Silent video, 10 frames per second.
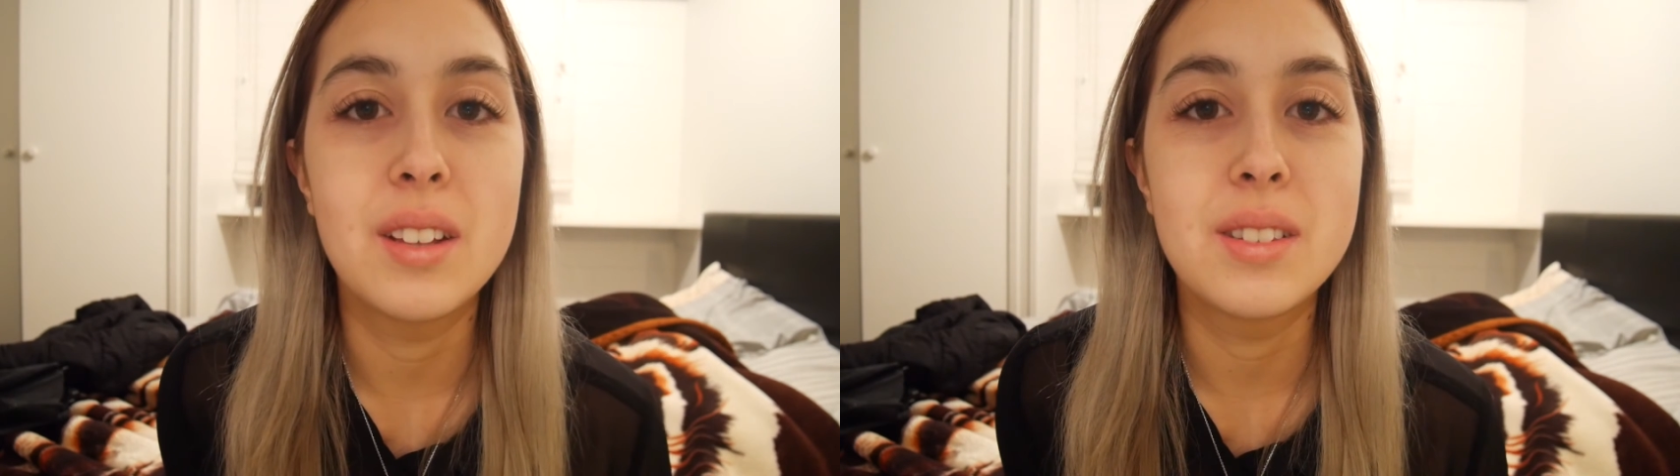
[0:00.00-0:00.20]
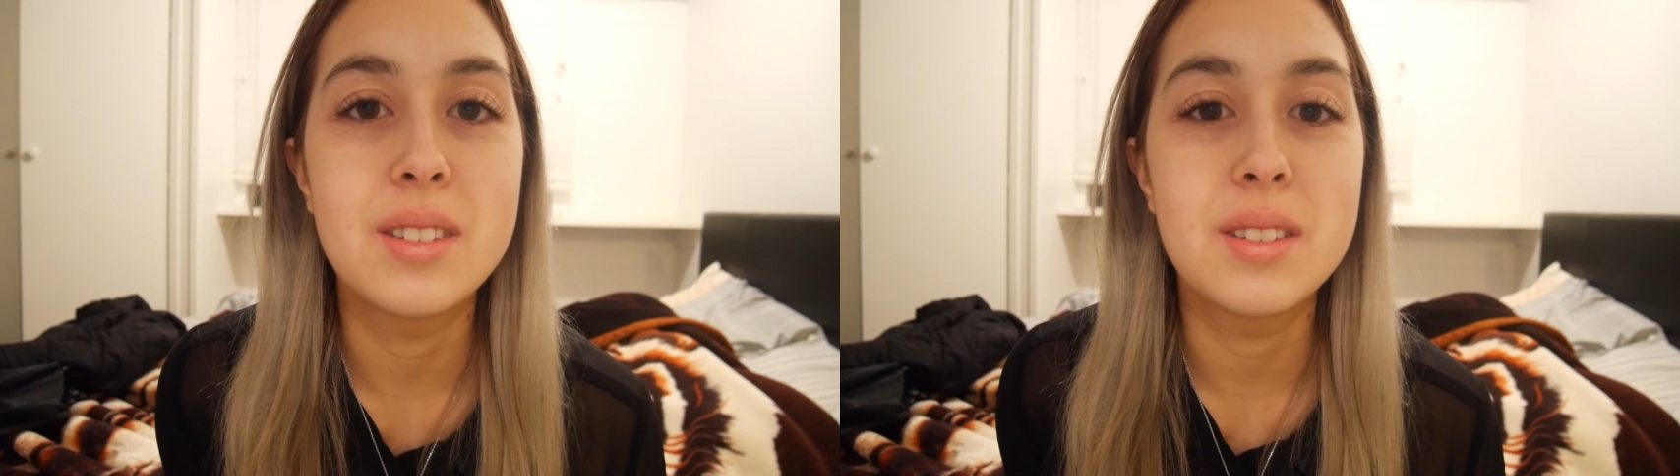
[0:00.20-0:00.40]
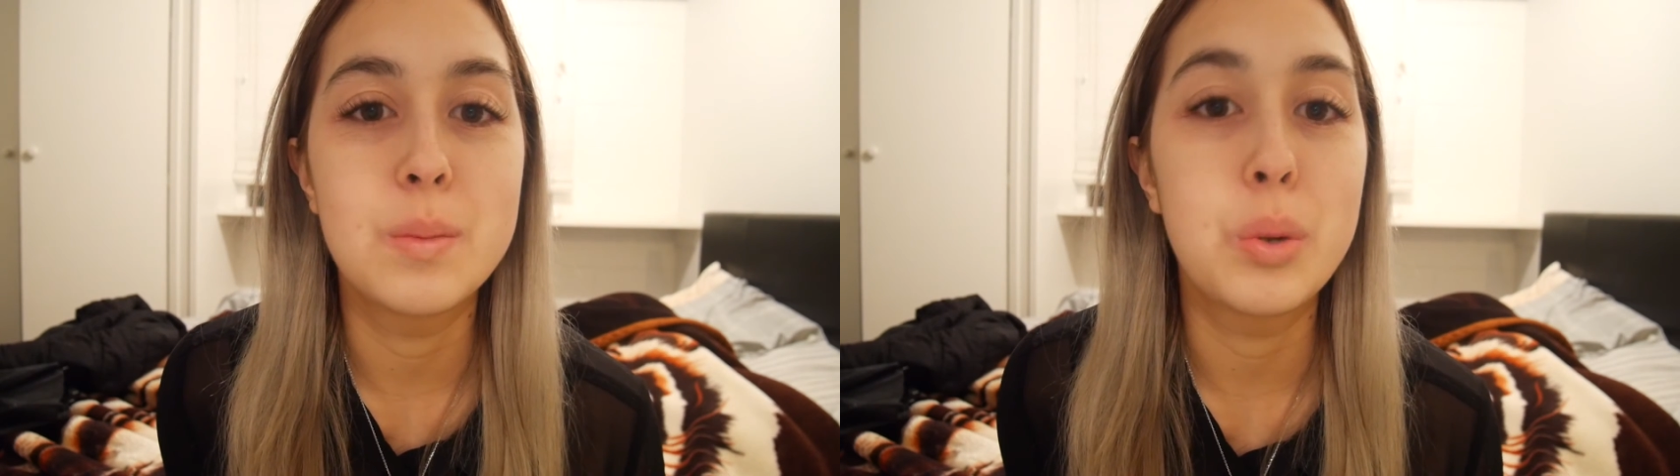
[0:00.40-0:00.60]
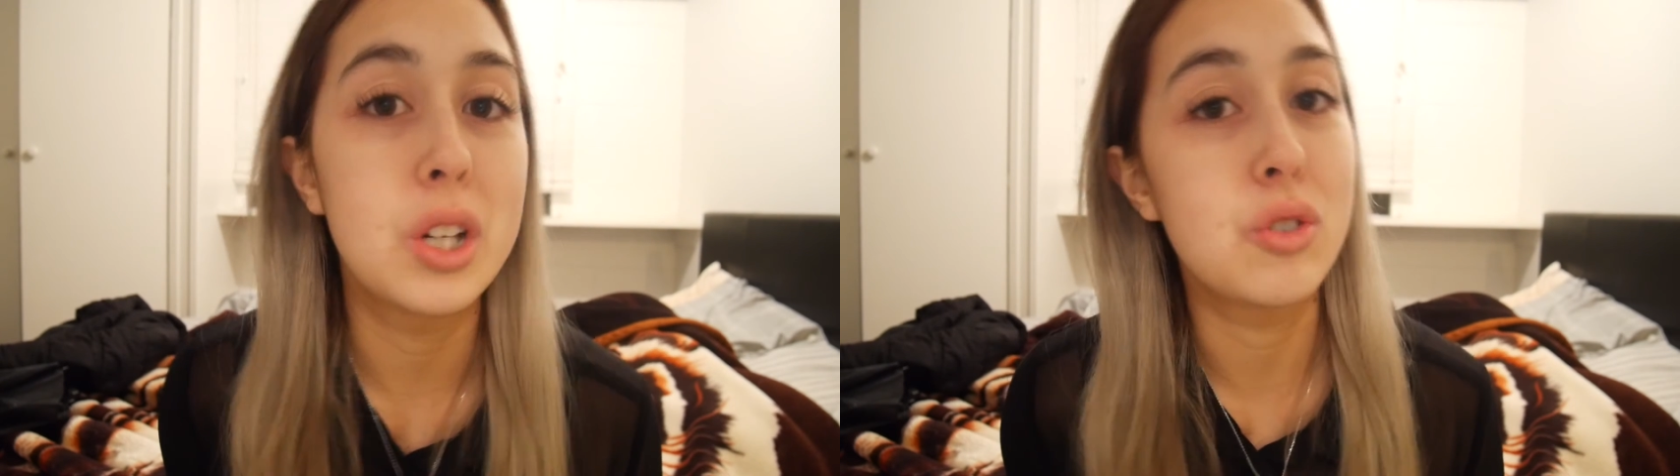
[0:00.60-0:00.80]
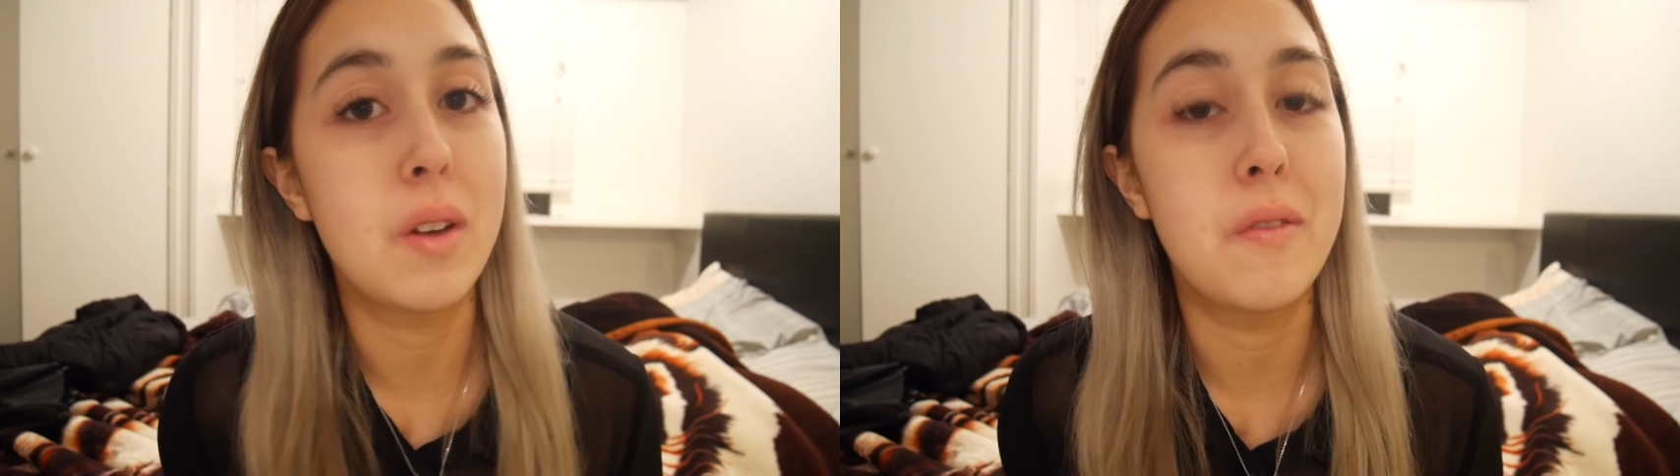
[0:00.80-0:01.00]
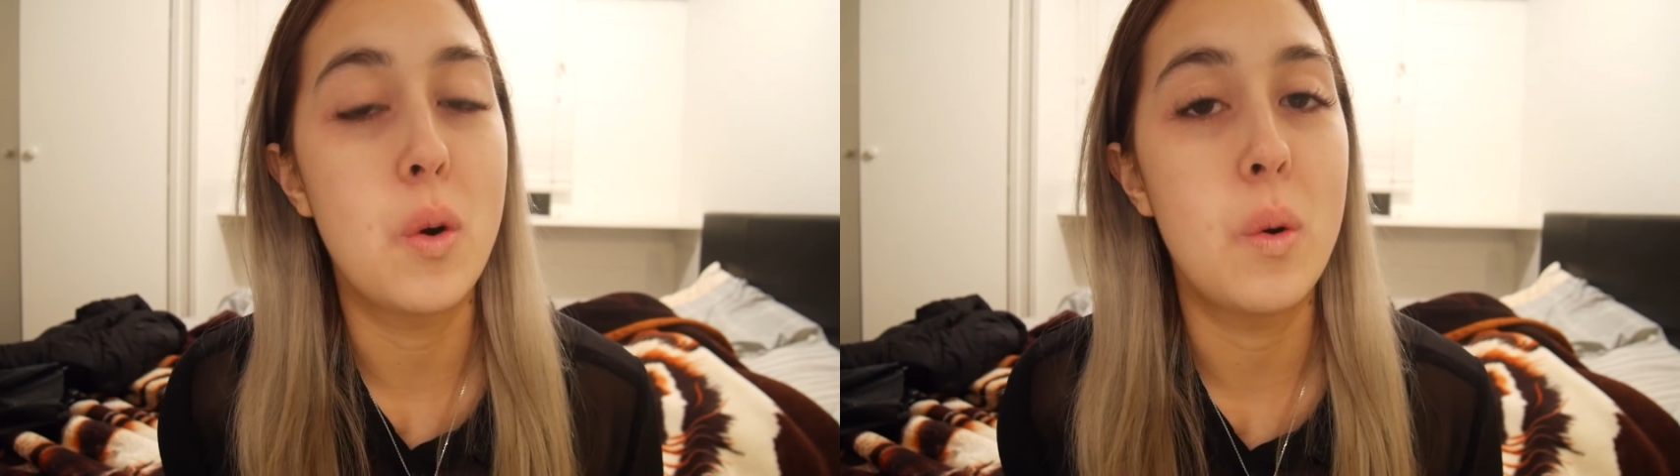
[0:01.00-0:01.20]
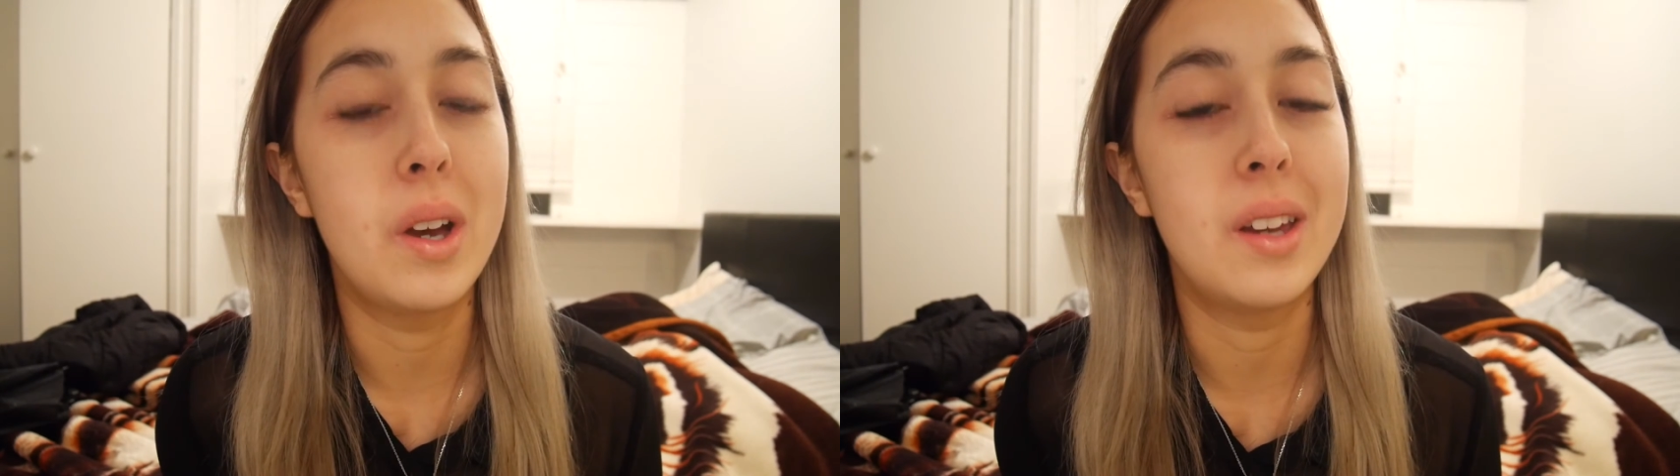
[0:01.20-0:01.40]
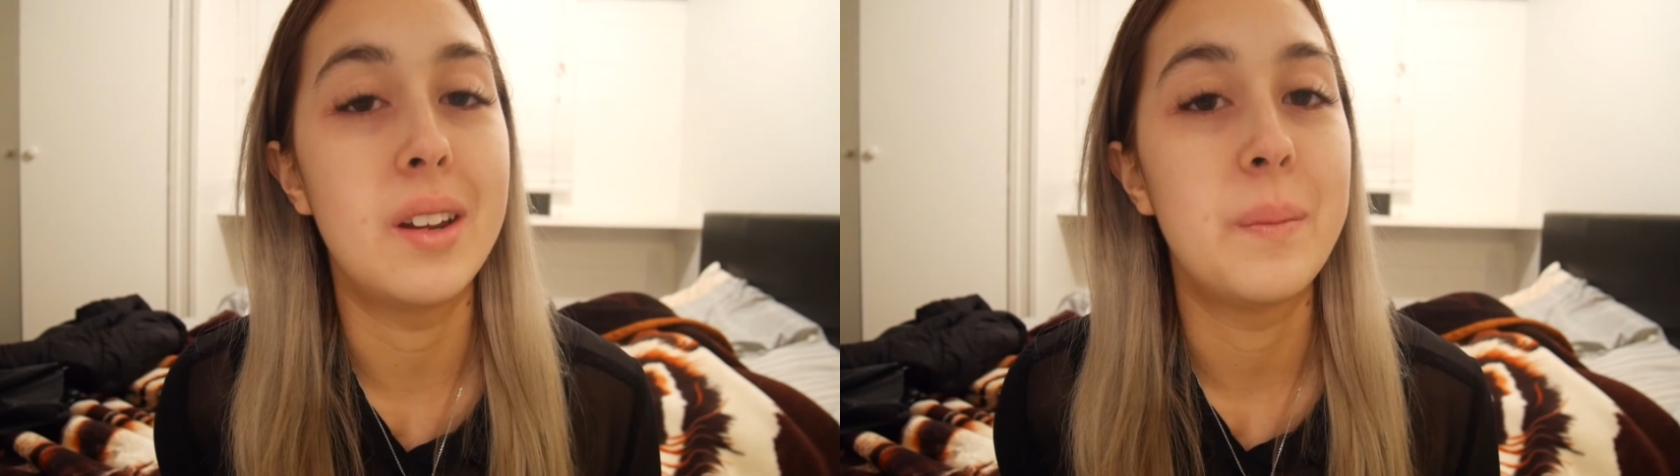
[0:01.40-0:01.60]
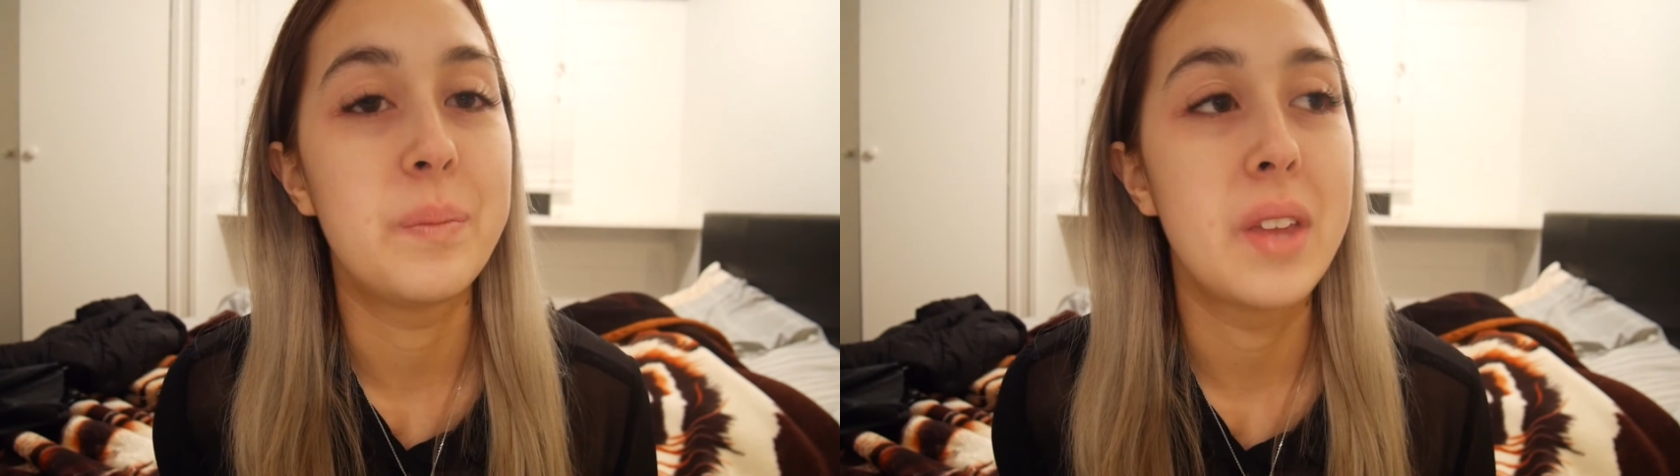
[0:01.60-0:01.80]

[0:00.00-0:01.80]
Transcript: It's pretty straightforward.